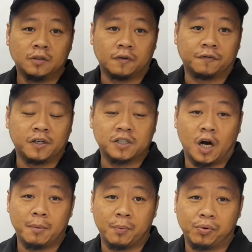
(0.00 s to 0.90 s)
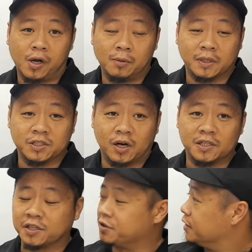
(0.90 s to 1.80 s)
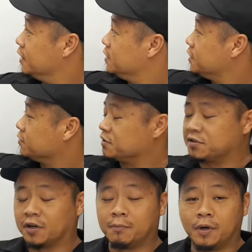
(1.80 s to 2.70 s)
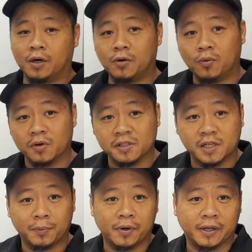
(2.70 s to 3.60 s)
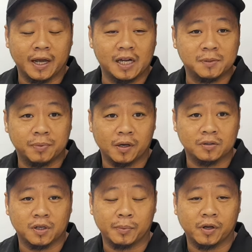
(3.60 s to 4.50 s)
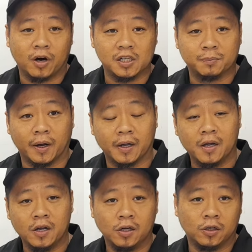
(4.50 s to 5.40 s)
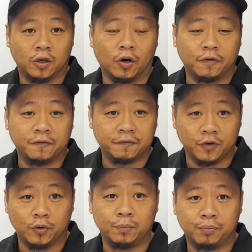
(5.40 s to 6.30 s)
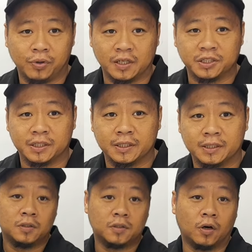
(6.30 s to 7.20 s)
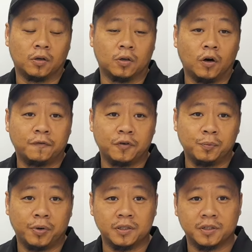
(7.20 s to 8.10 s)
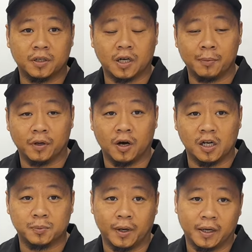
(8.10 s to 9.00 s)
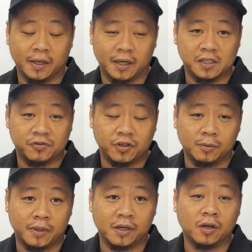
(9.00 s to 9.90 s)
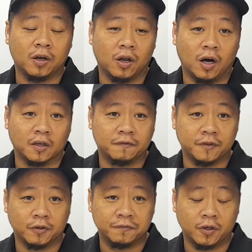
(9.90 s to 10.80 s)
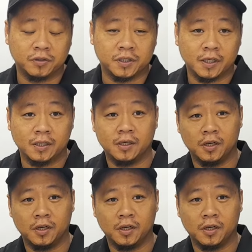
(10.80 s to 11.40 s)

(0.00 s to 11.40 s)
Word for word: The first common problem that's causing your engine to stumble when you step on a gas pedal is going to be caused by low fuel pressure. So low fuel pressure can be caused by an extremely clogged fuel filter